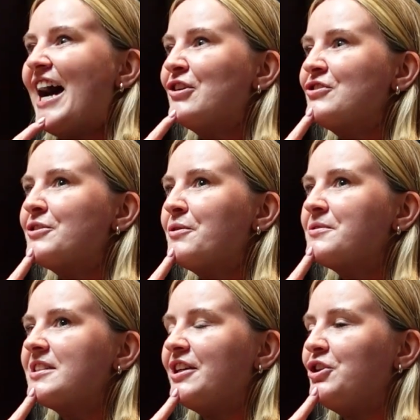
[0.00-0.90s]
And also it
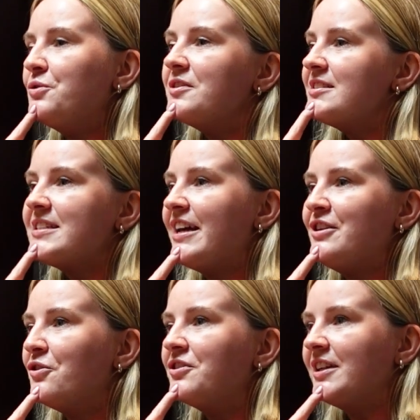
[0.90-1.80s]
was like, you can say
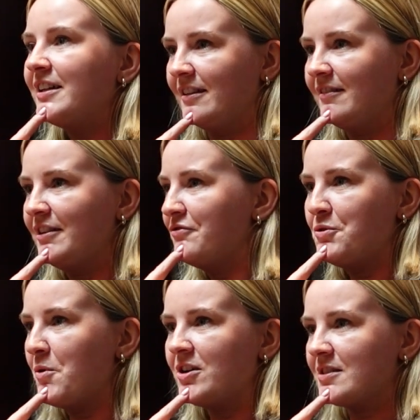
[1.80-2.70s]
nothing if
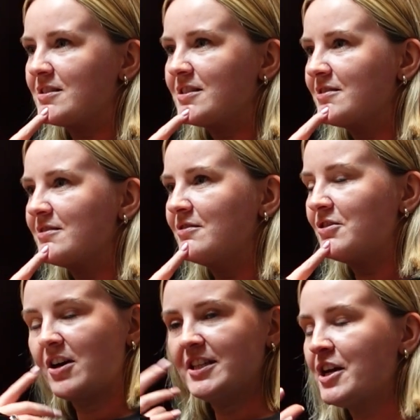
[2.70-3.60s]
you want.
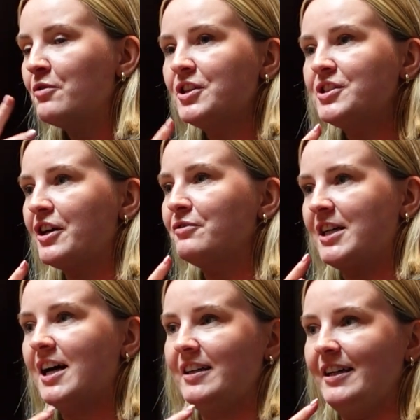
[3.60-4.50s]
Yeah. I don't condone
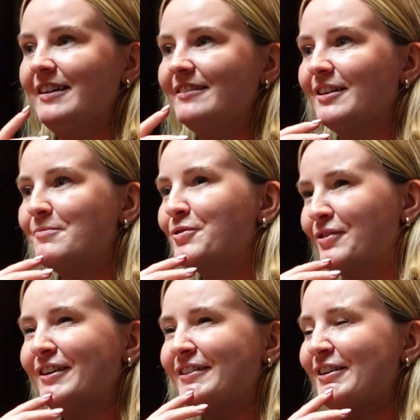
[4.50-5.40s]
that either, but
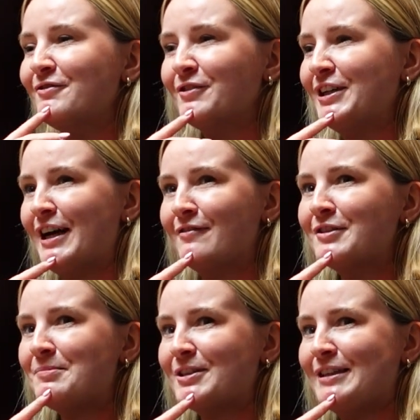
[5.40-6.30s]
I think free
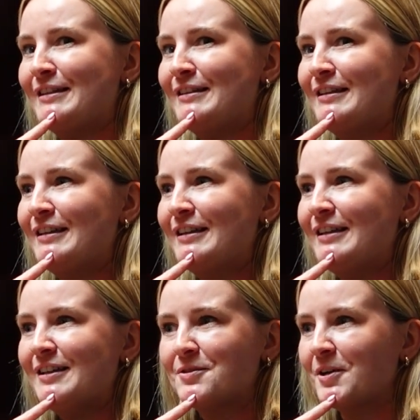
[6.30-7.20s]
everybody
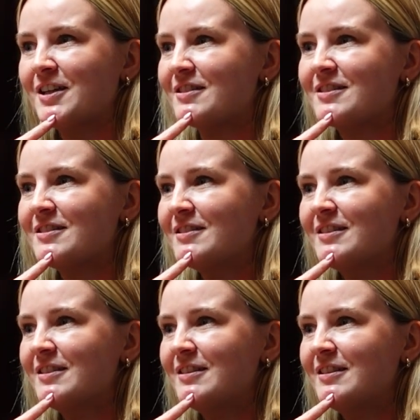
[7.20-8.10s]
is worse.
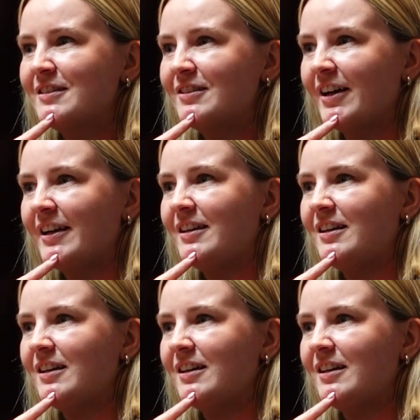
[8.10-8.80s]
Like,